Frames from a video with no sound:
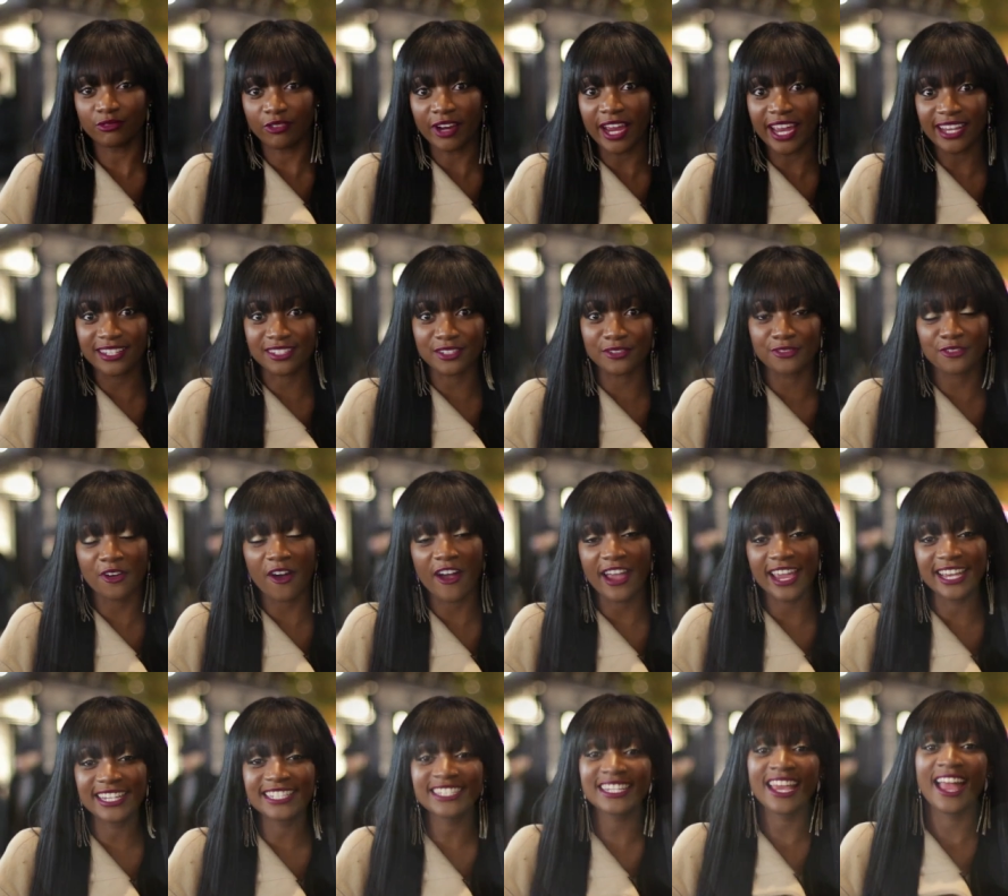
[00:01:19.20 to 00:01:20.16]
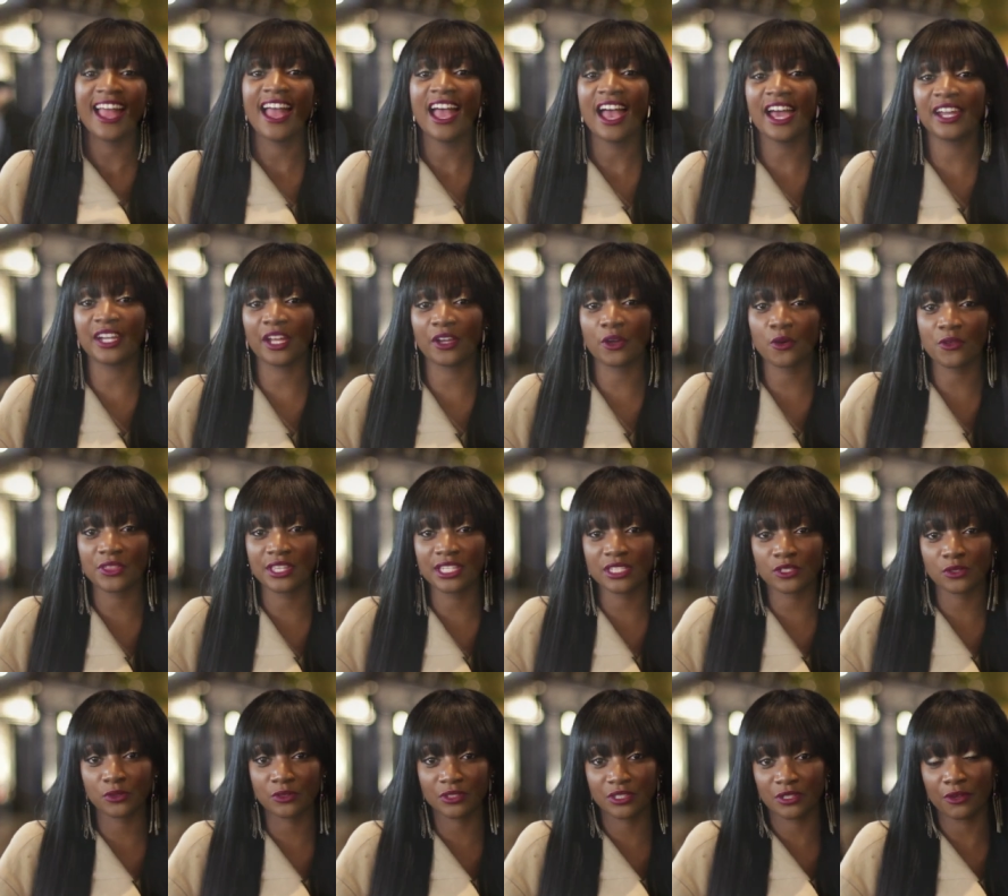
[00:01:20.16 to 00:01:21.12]
rare to find, and I got
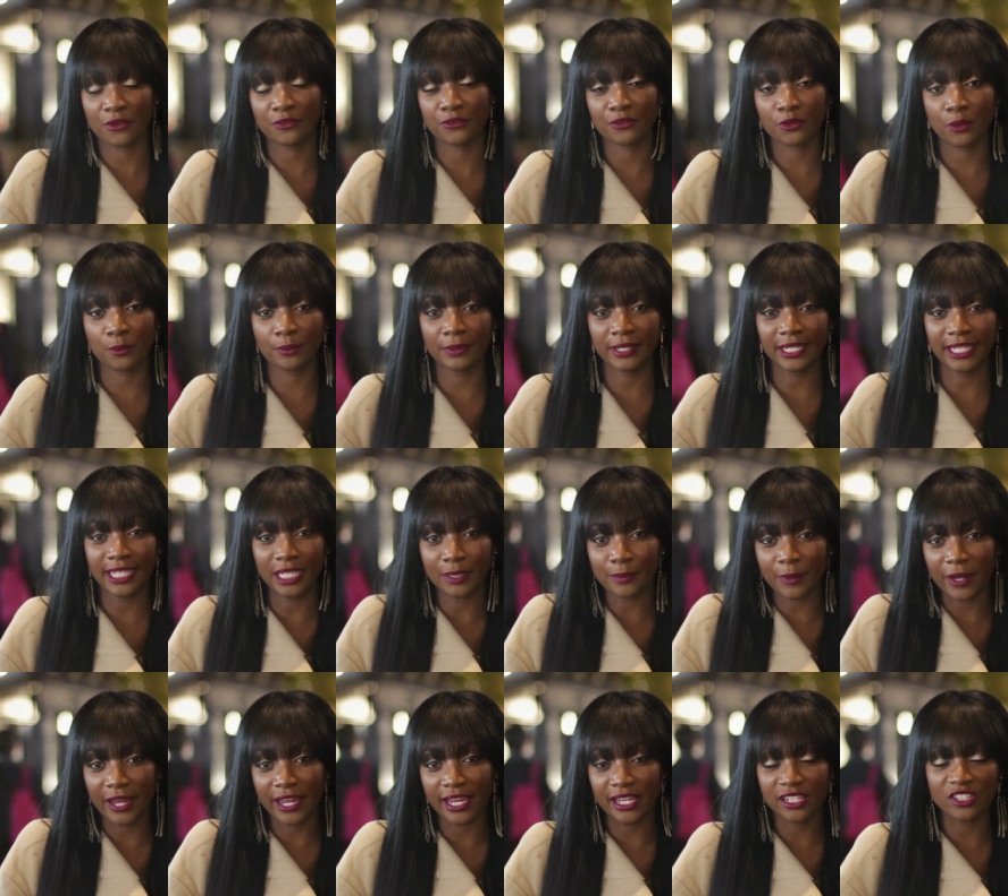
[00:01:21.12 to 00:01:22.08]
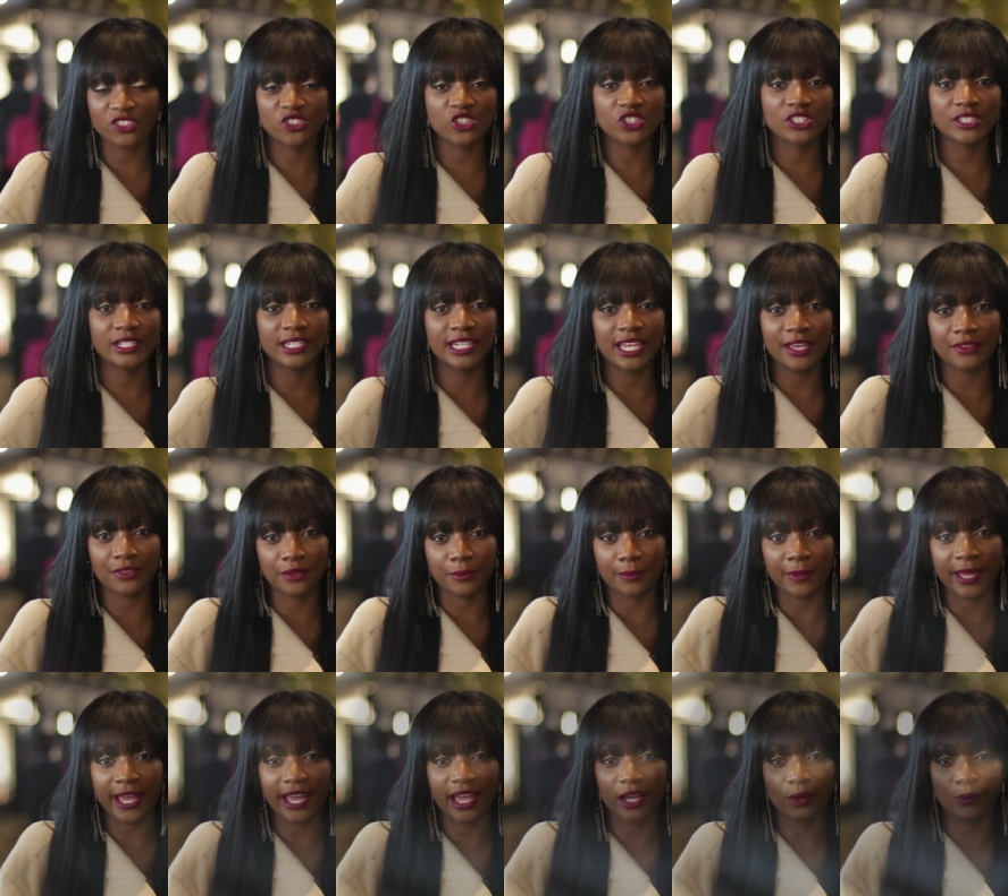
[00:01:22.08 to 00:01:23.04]
this also from eBay. It's just a leather
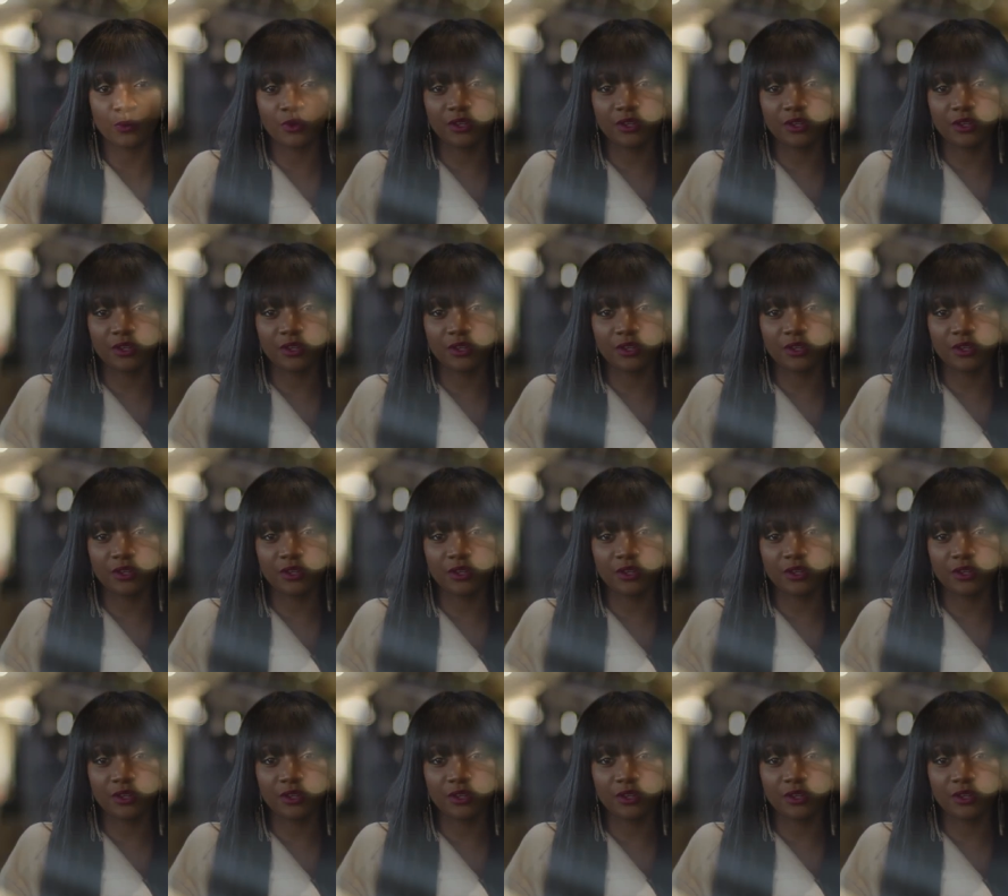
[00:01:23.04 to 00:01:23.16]
bag